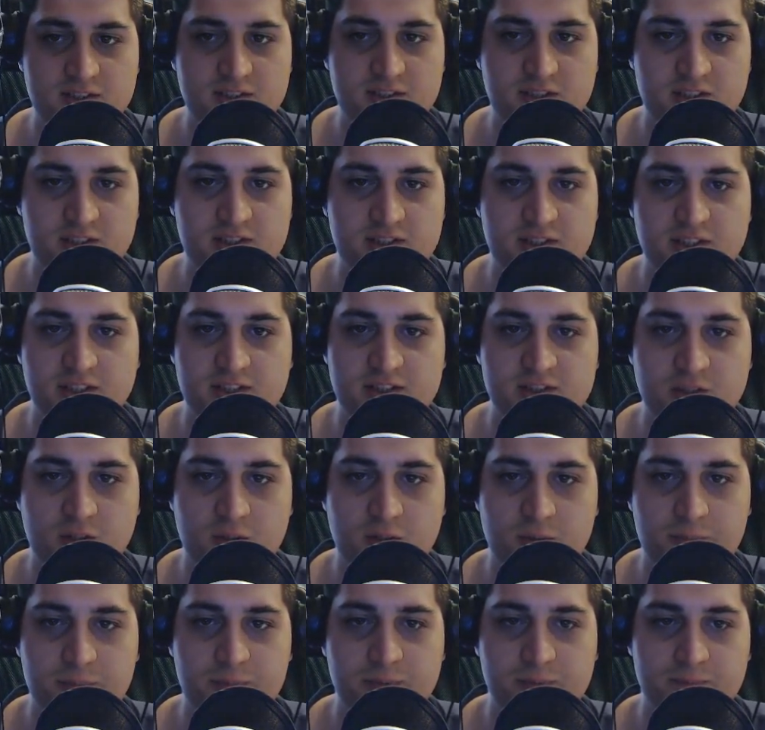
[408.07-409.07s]
uh, set
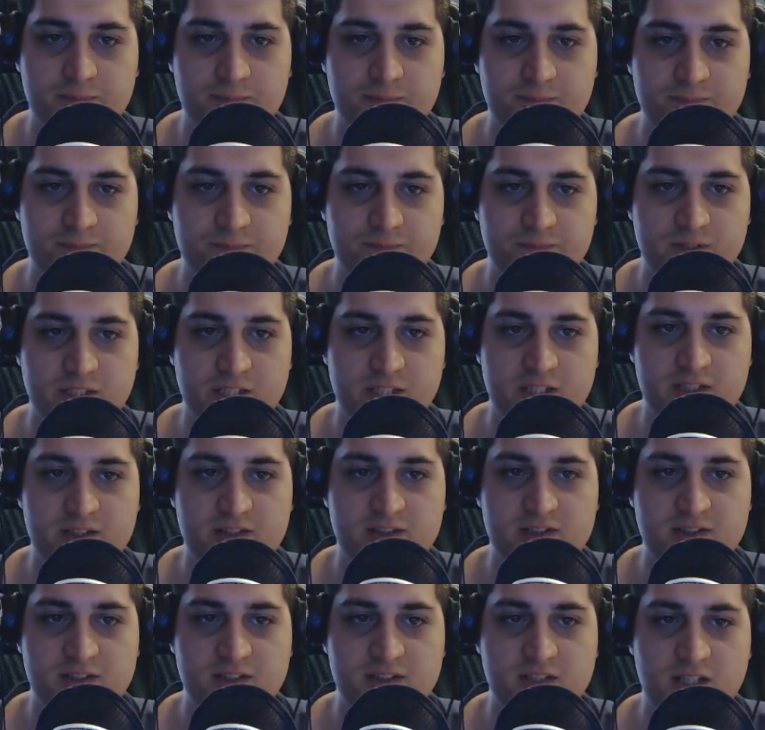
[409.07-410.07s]
up a
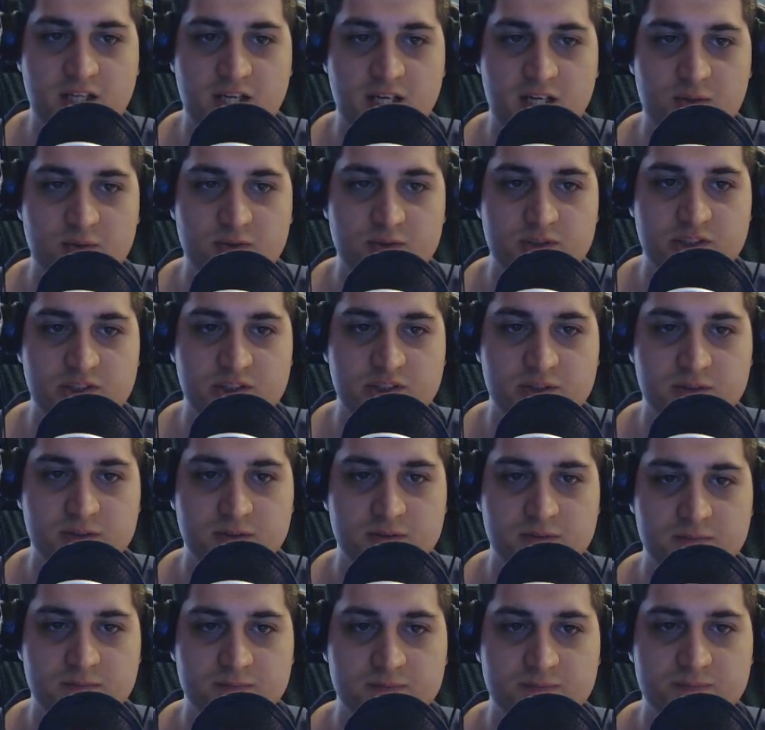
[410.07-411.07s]
scout
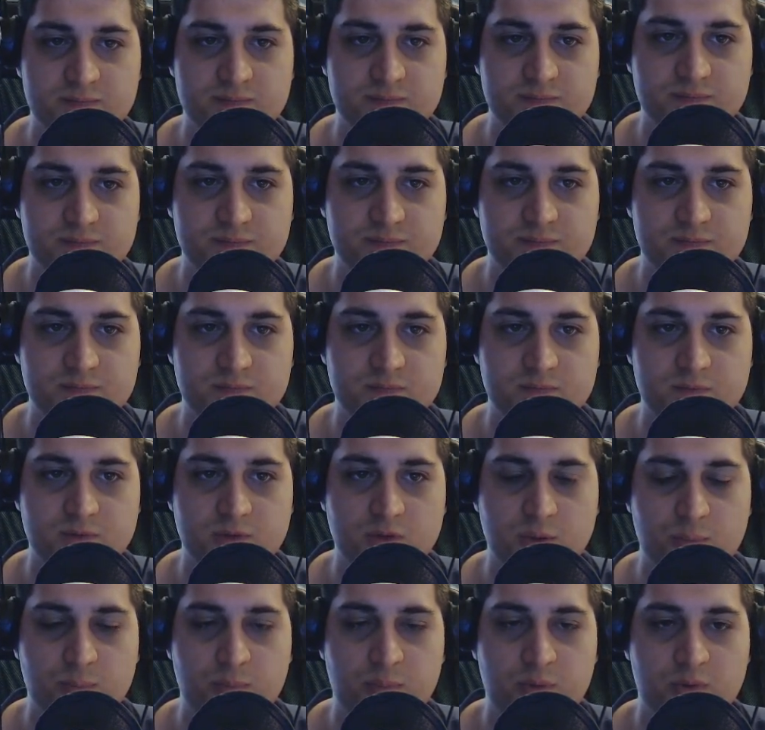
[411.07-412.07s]

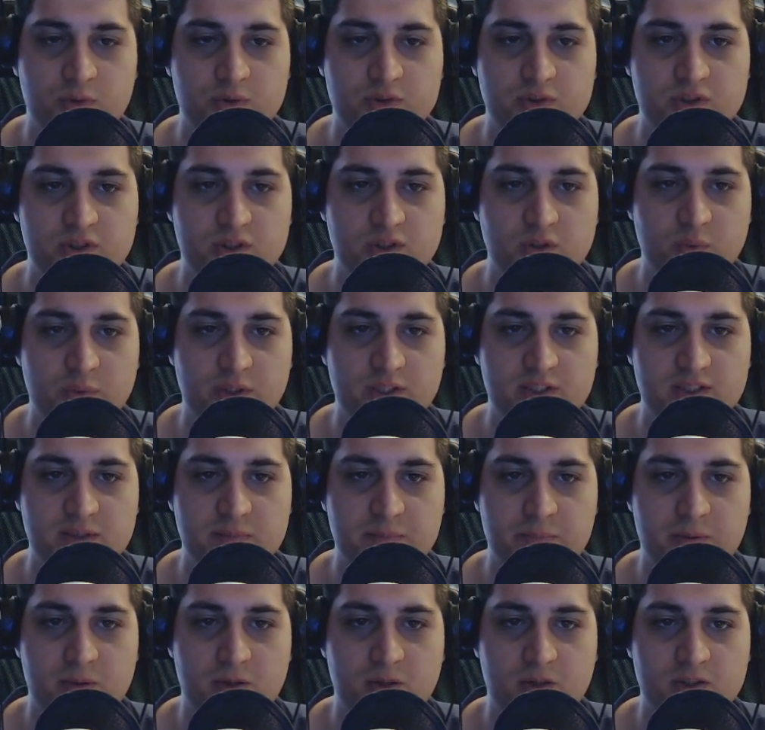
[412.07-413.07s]
bulks the weak
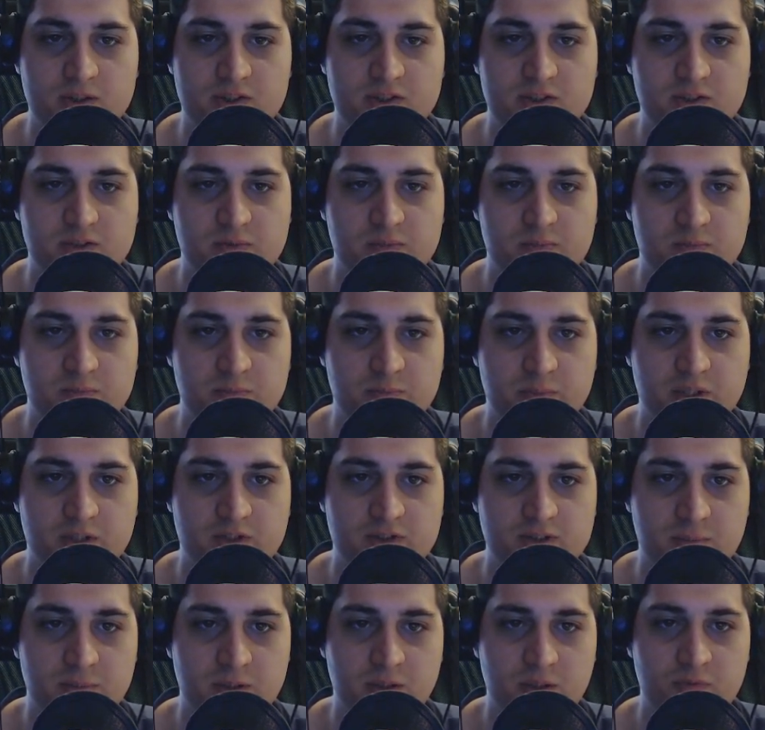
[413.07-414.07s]
spots because
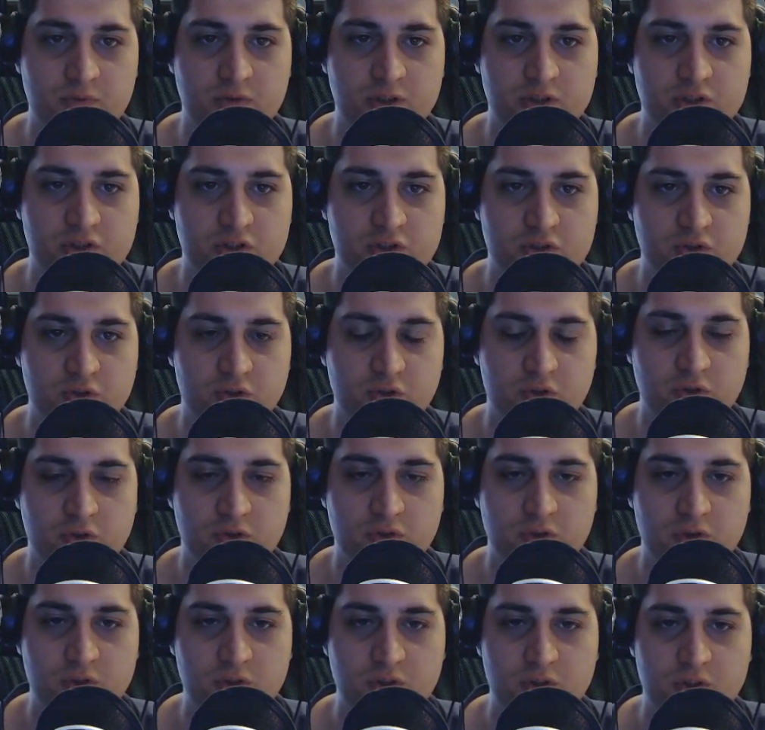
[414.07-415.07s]
I'm not really sure
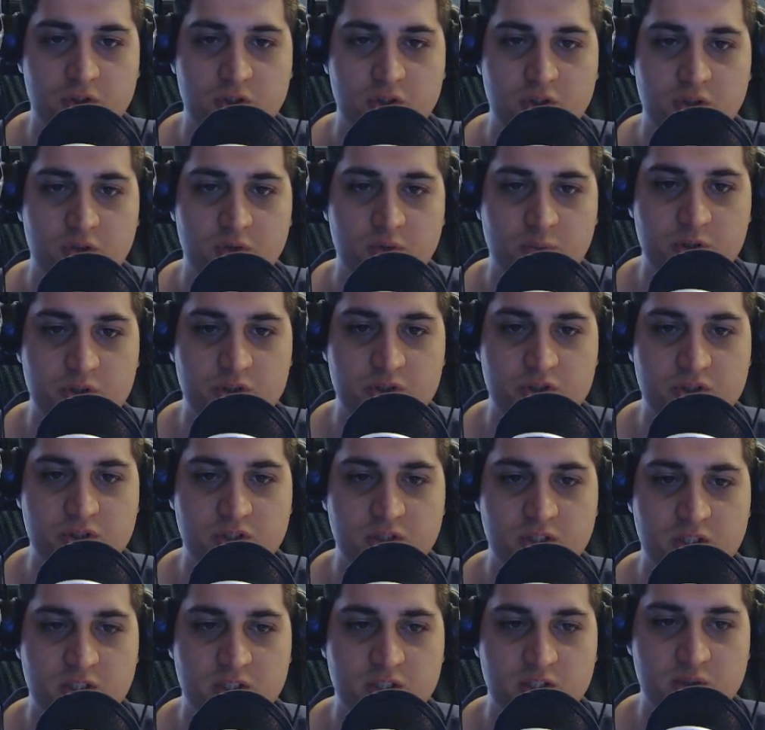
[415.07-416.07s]
which
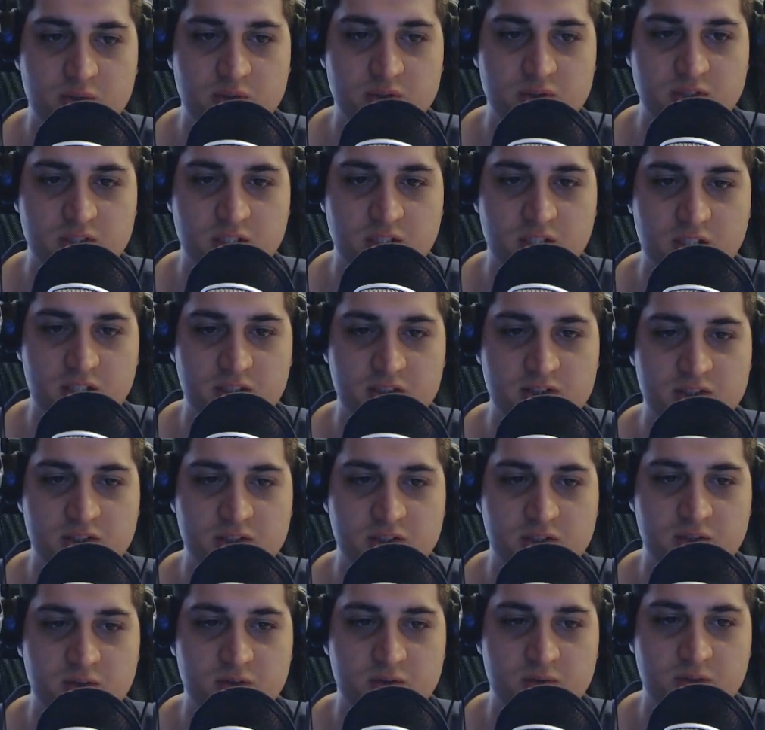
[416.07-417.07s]
uh, those are
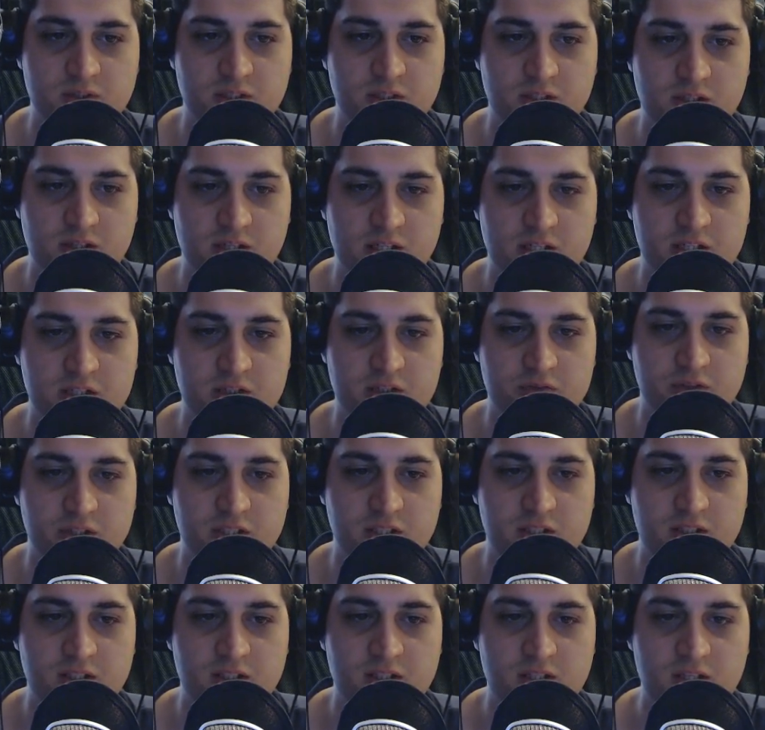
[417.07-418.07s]
so yeah I
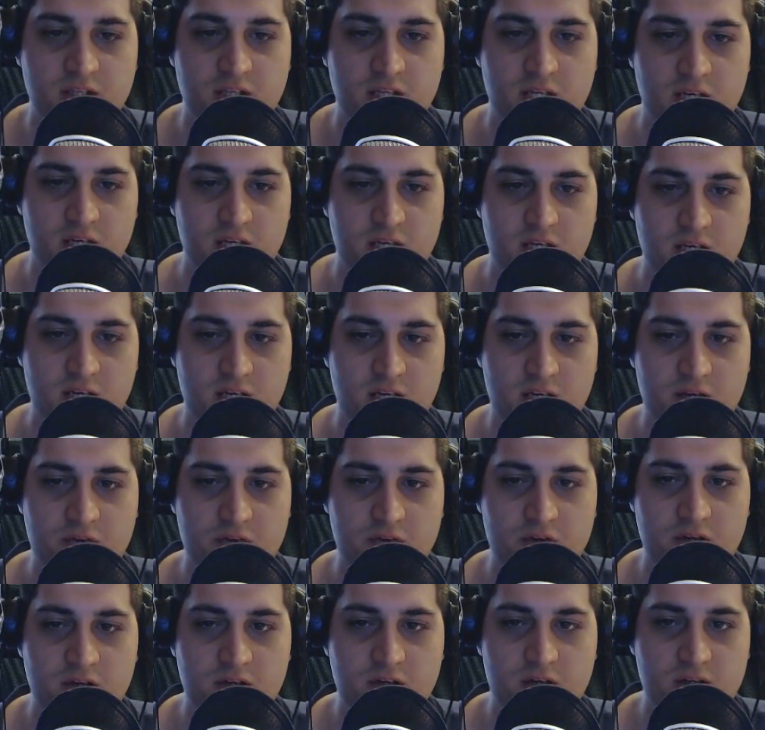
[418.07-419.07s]
agree
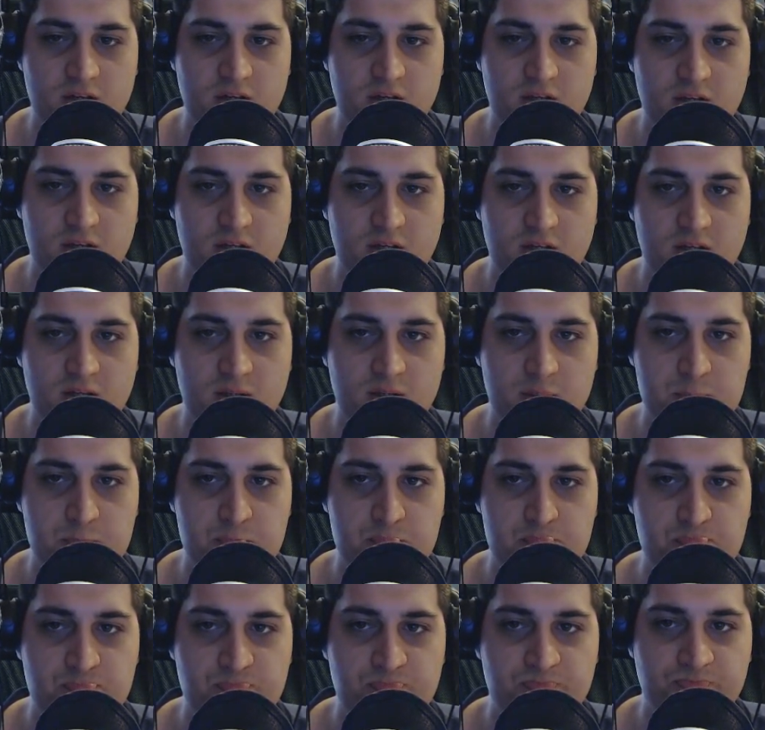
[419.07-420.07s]
area
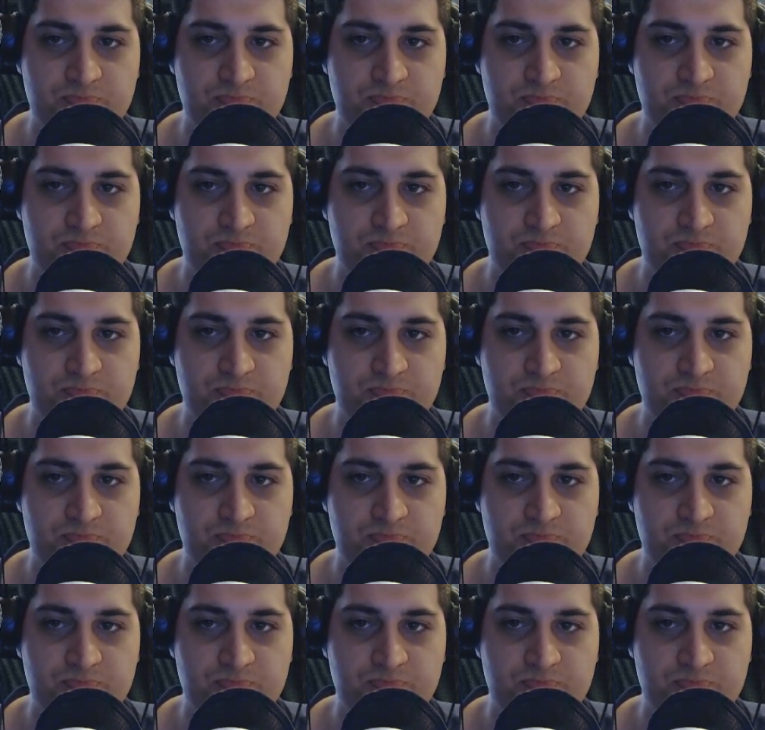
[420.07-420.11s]
um